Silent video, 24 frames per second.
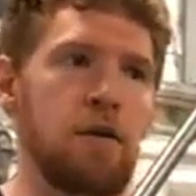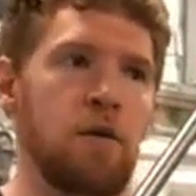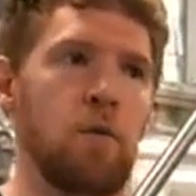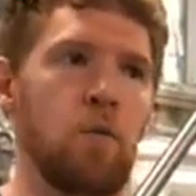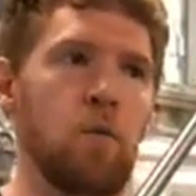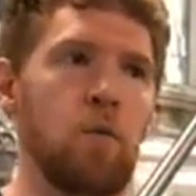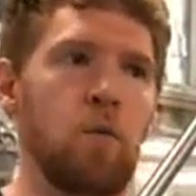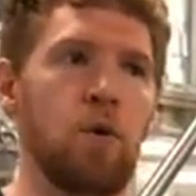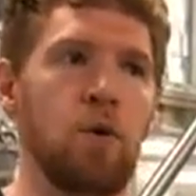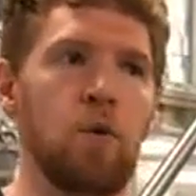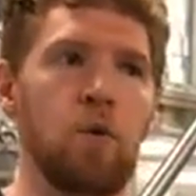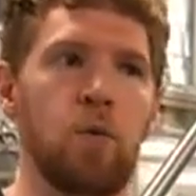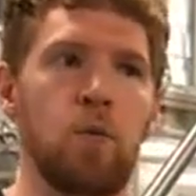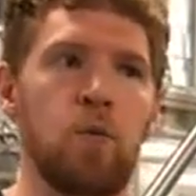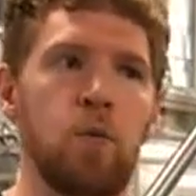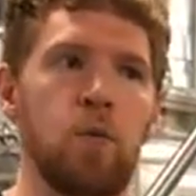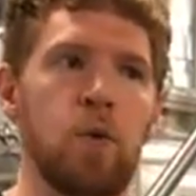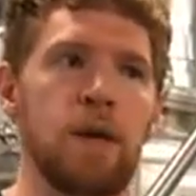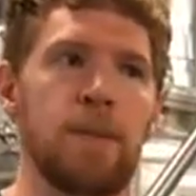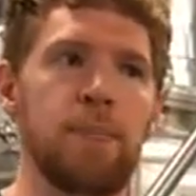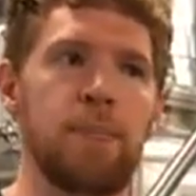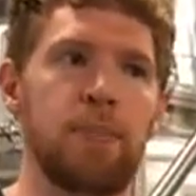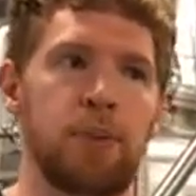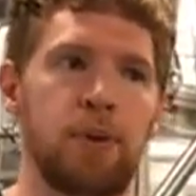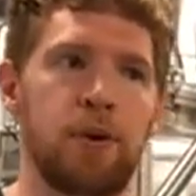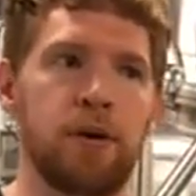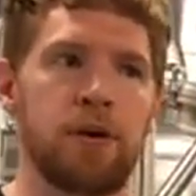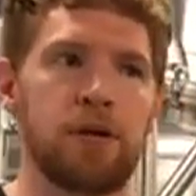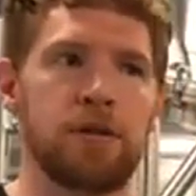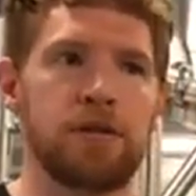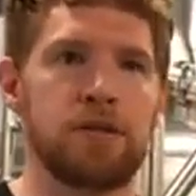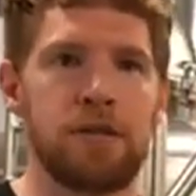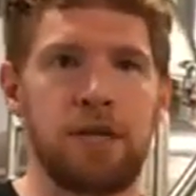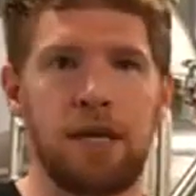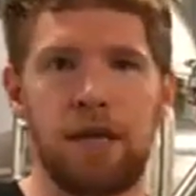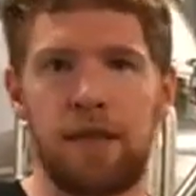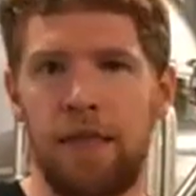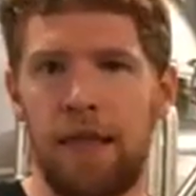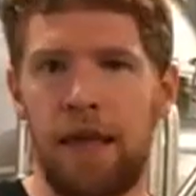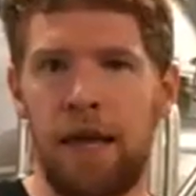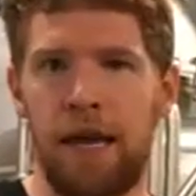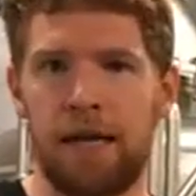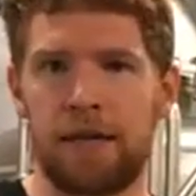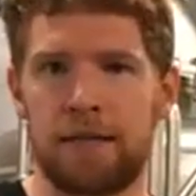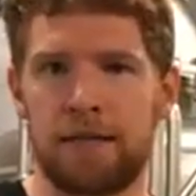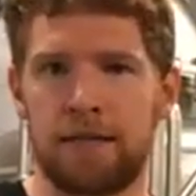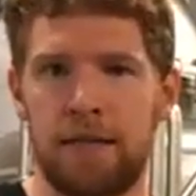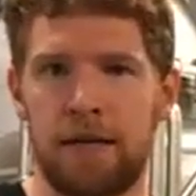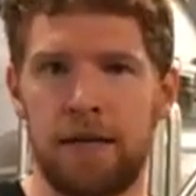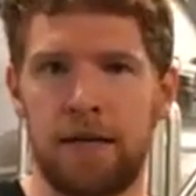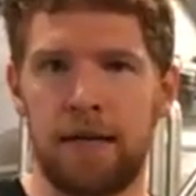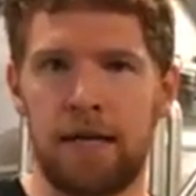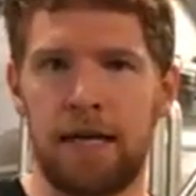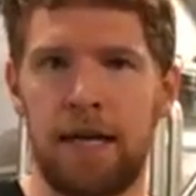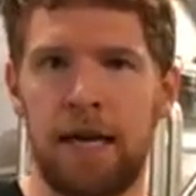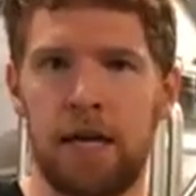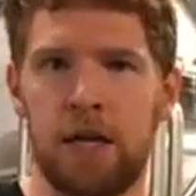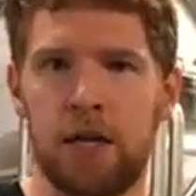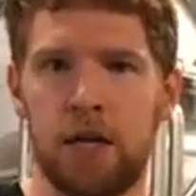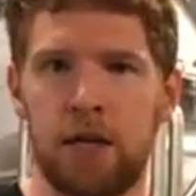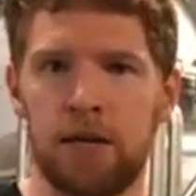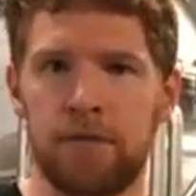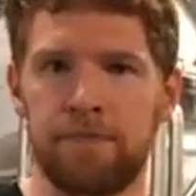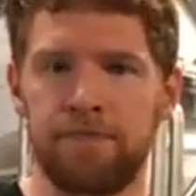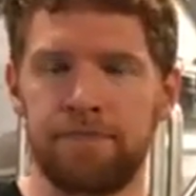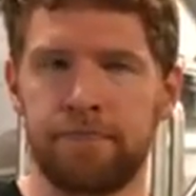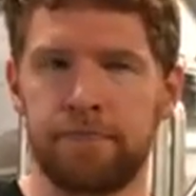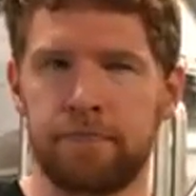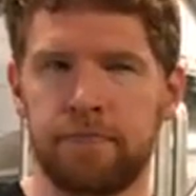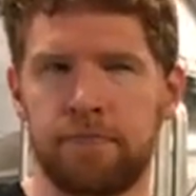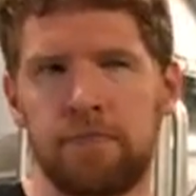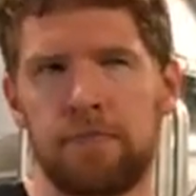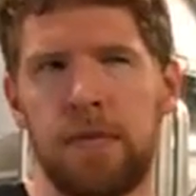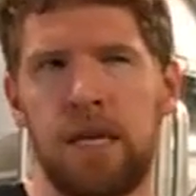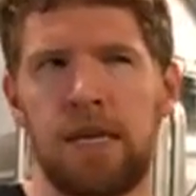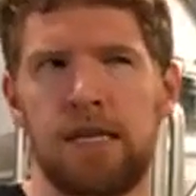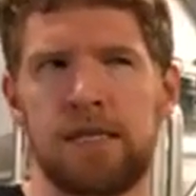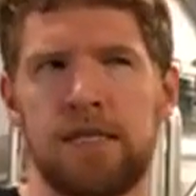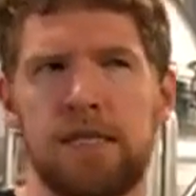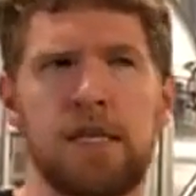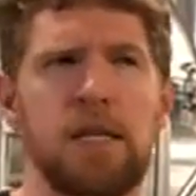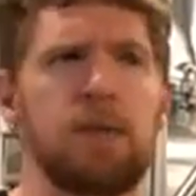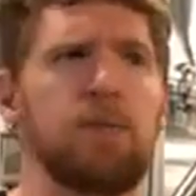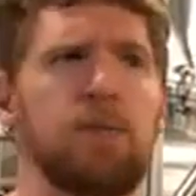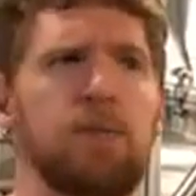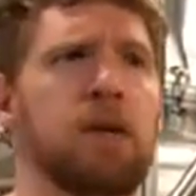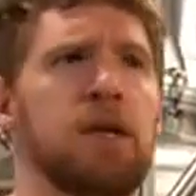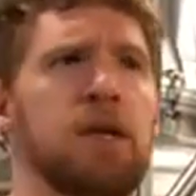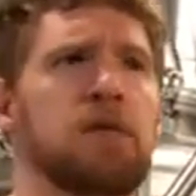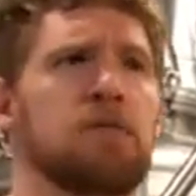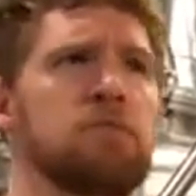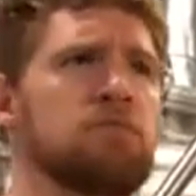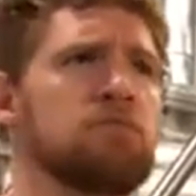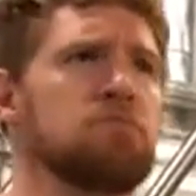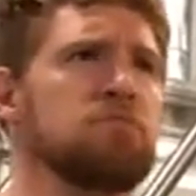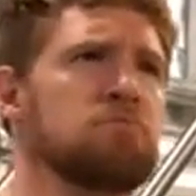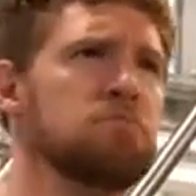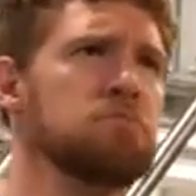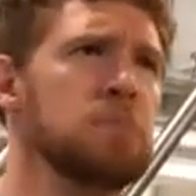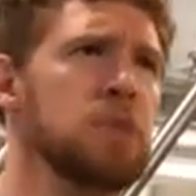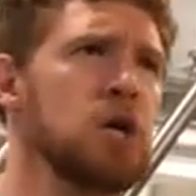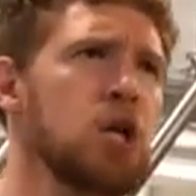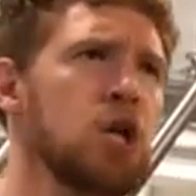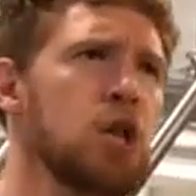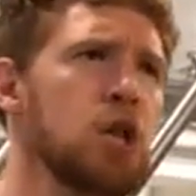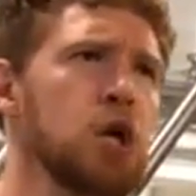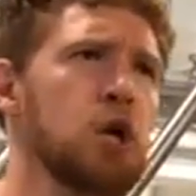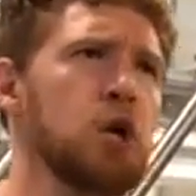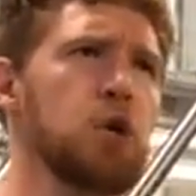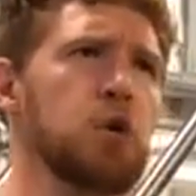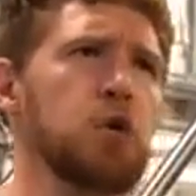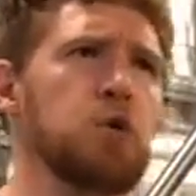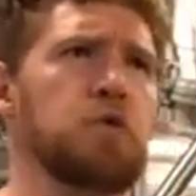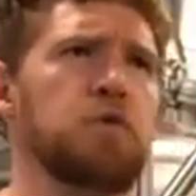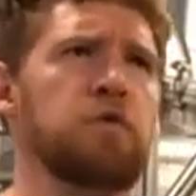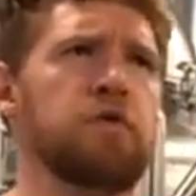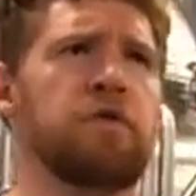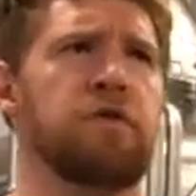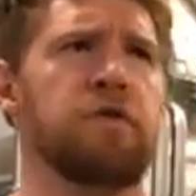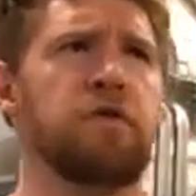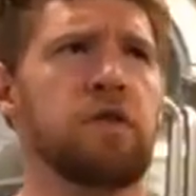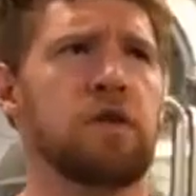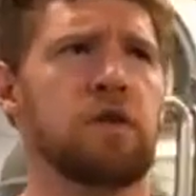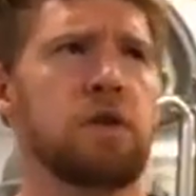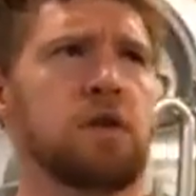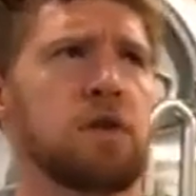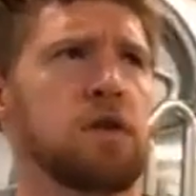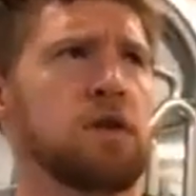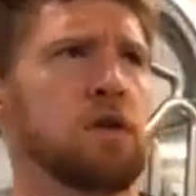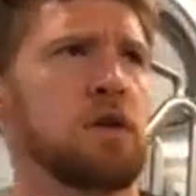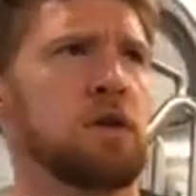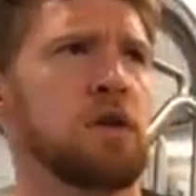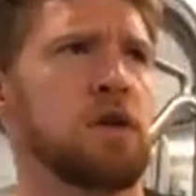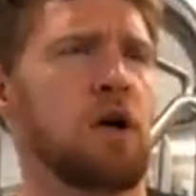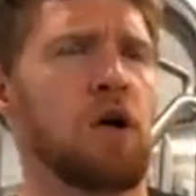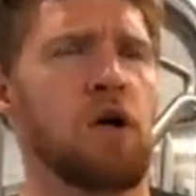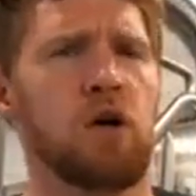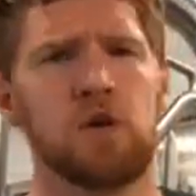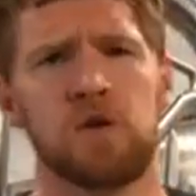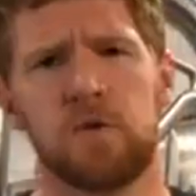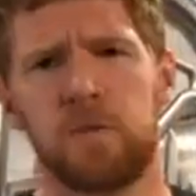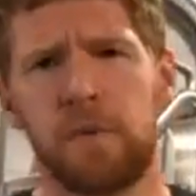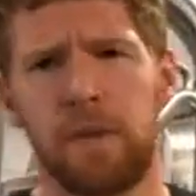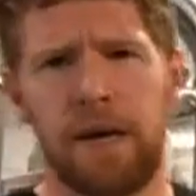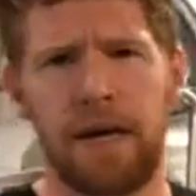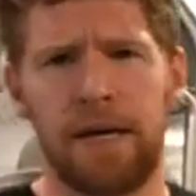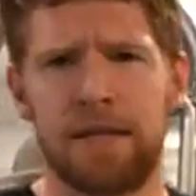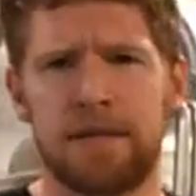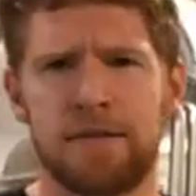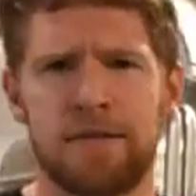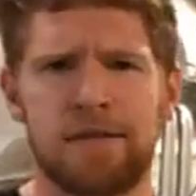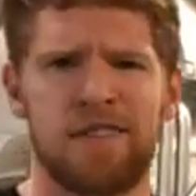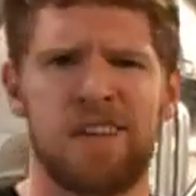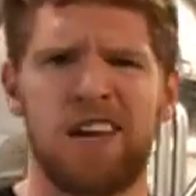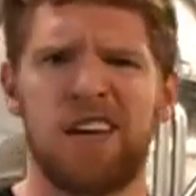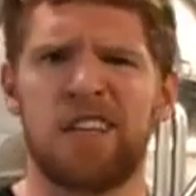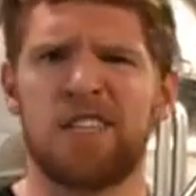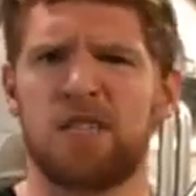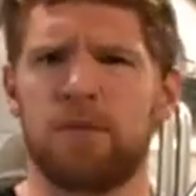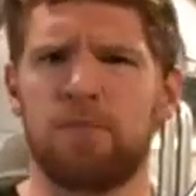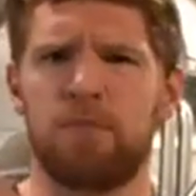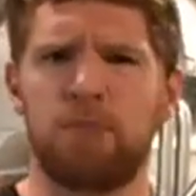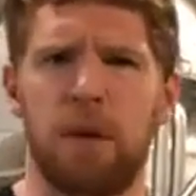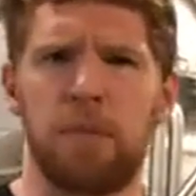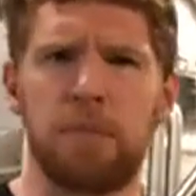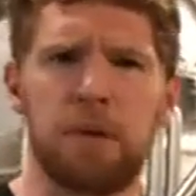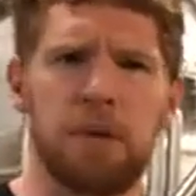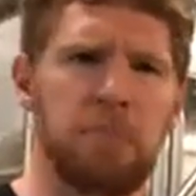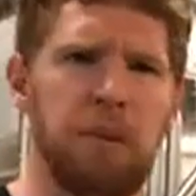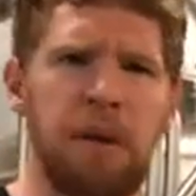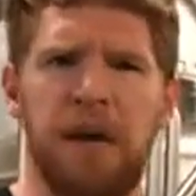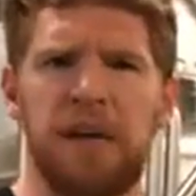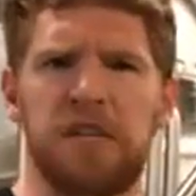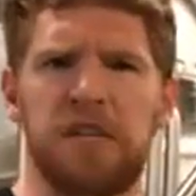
We put in that kettle cinnamon, clove, allspice, kind of some pumpkin pie